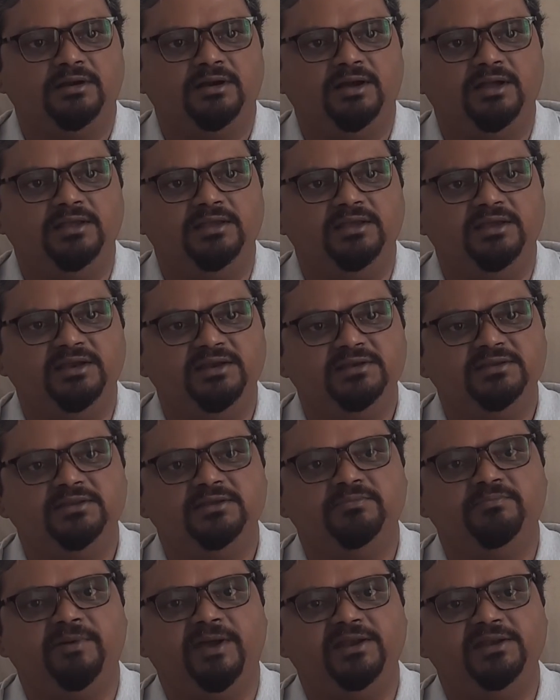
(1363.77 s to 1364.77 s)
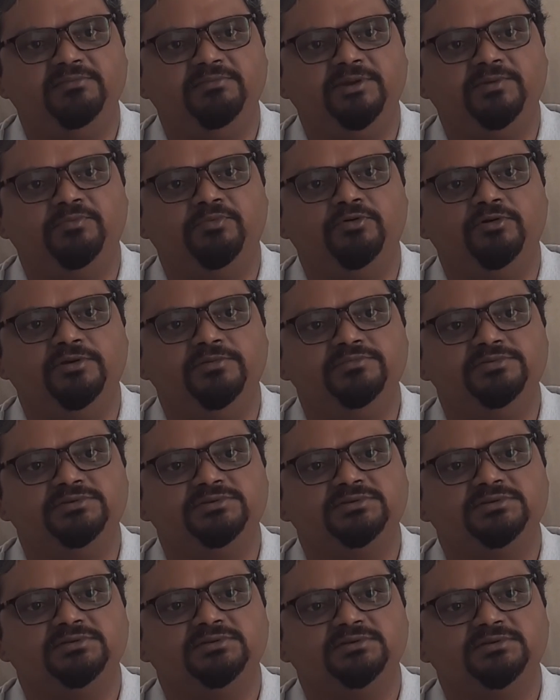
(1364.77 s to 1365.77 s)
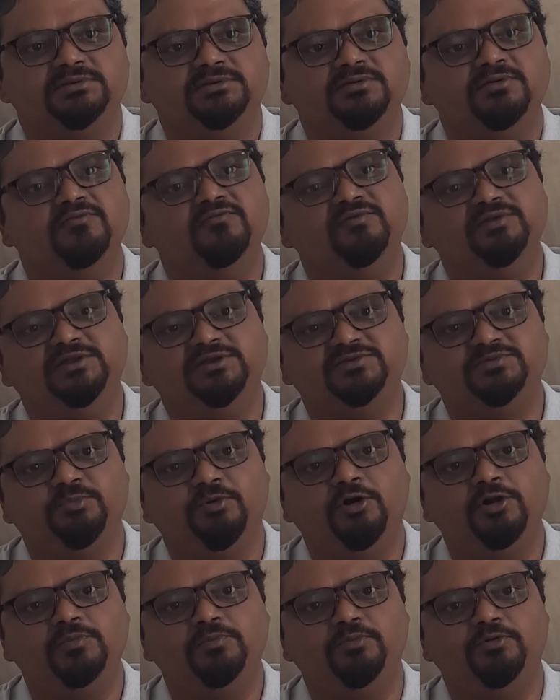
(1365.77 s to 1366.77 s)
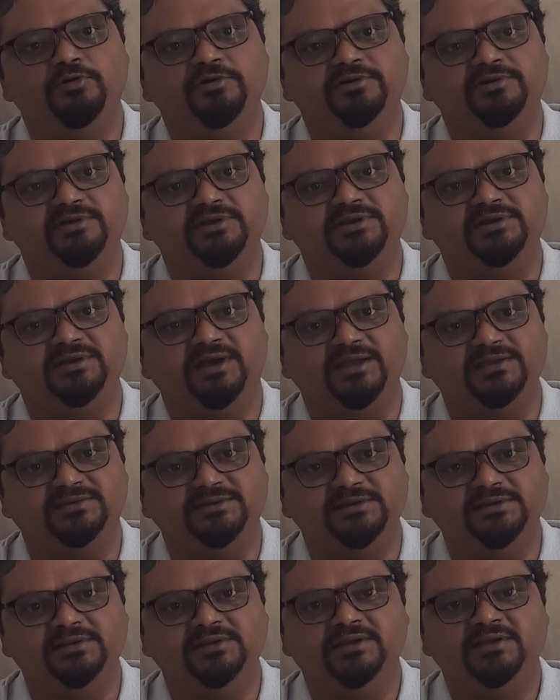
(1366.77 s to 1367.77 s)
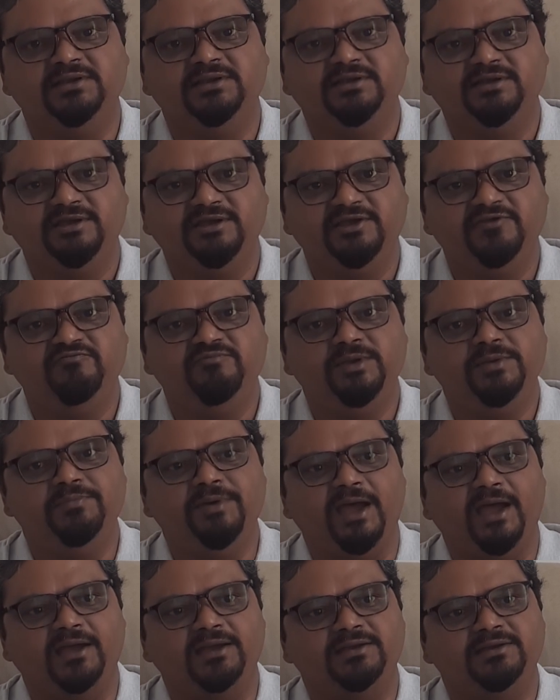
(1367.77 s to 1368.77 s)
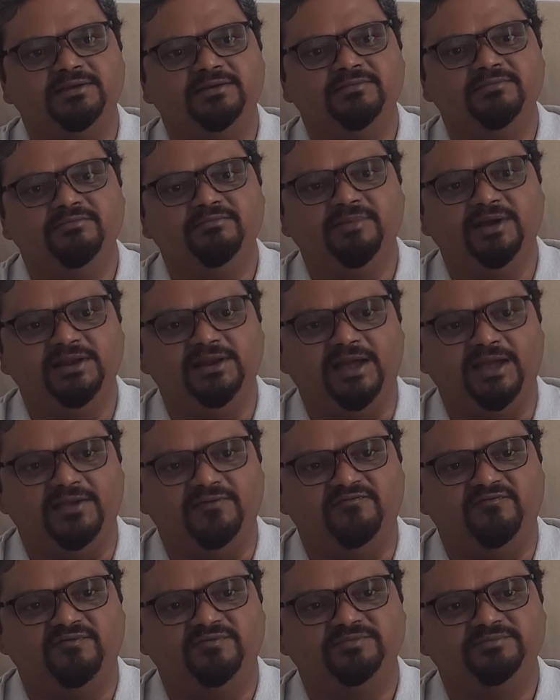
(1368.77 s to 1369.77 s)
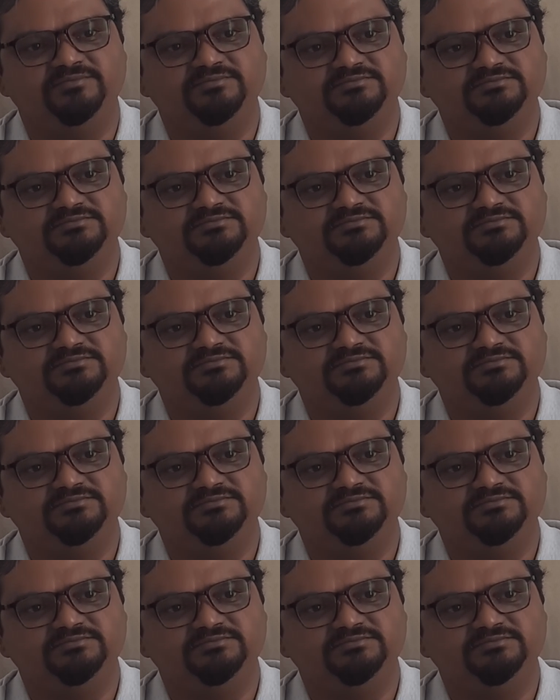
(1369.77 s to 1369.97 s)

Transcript: I end the pandemic poems with a small poetry titled Give Me Back My Life.